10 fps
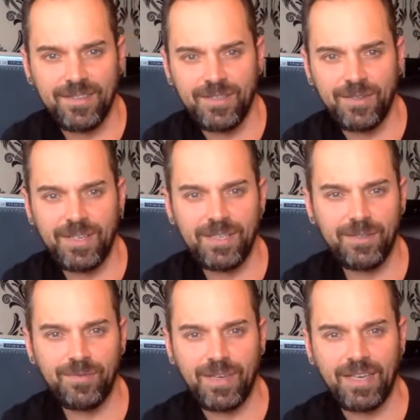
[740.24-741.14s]
you need
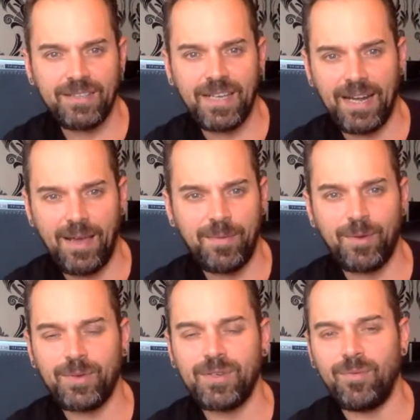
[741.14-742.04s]
to be dynamic
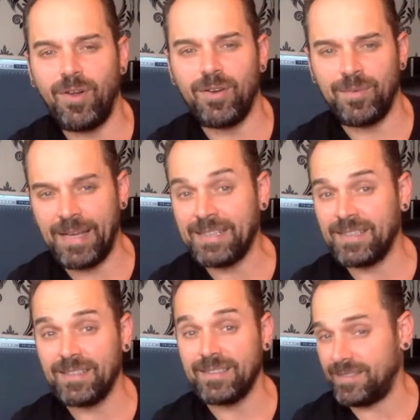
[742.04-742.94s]
with your volume,
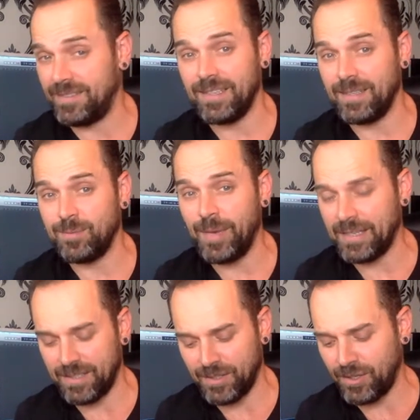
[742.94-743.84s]
and it
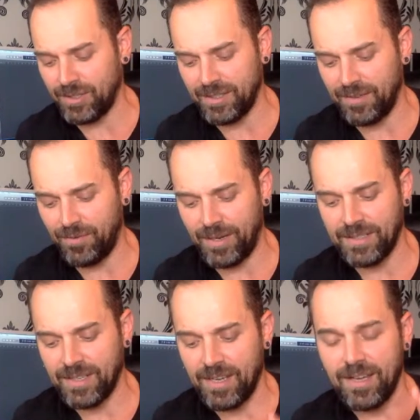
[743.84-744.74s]
makes a total
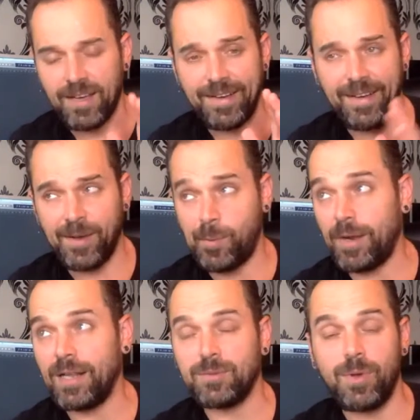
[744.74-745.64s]
difference.
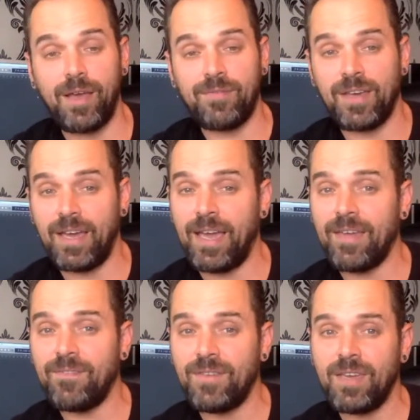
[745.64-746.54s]
Whereas we have the
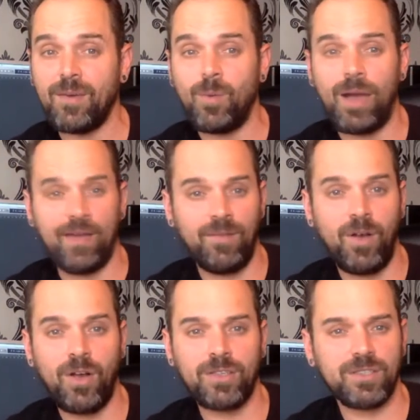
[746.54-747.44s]
ABY
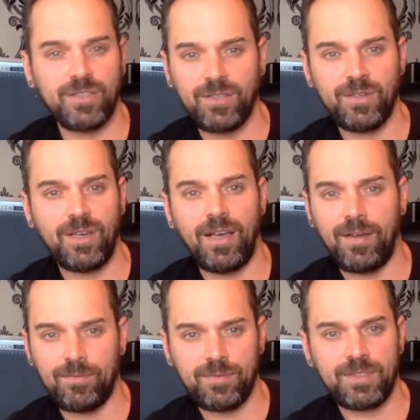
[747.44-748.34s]
box, so you
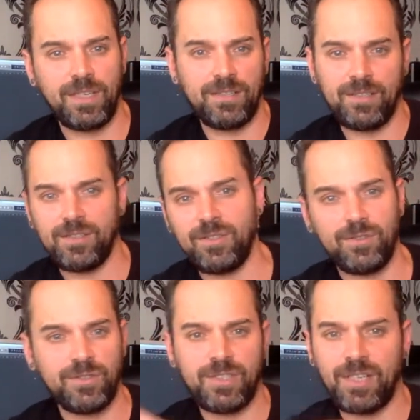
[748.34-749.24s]
can send your
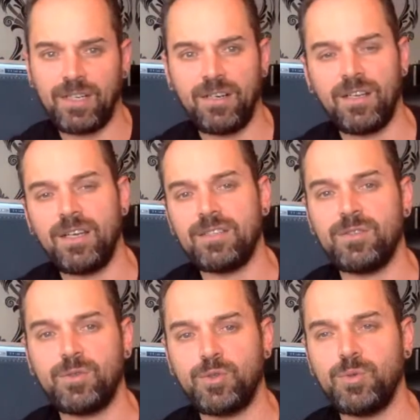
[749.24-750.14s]
signal
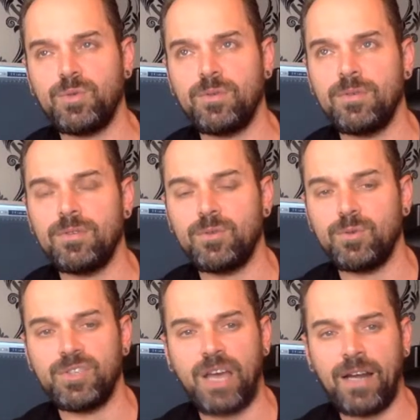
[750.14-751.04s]
to
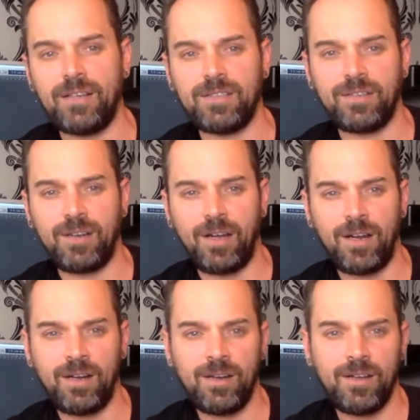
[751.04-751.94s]
two channels that
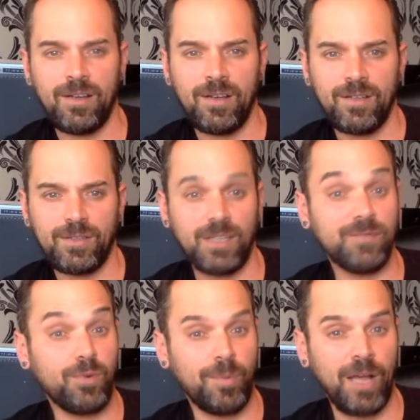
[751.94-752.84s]
are
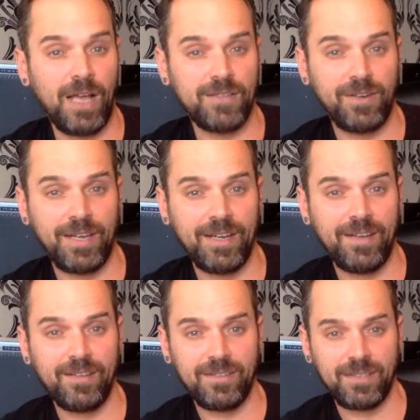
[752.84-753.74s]
transformer
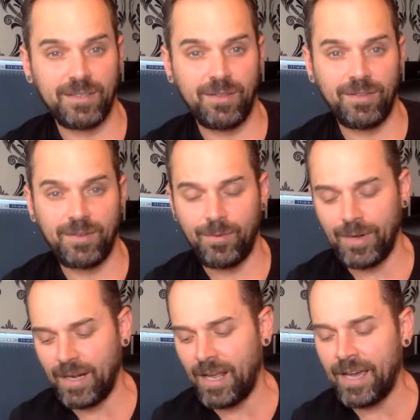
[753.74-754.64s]
isolated. It's something I
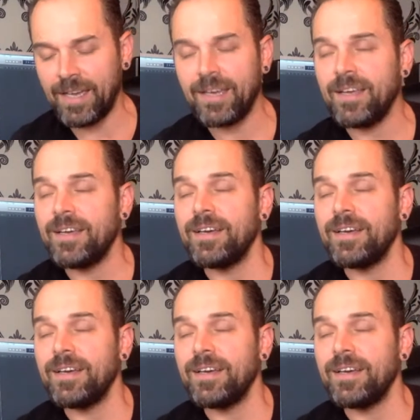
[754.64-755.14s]
really like.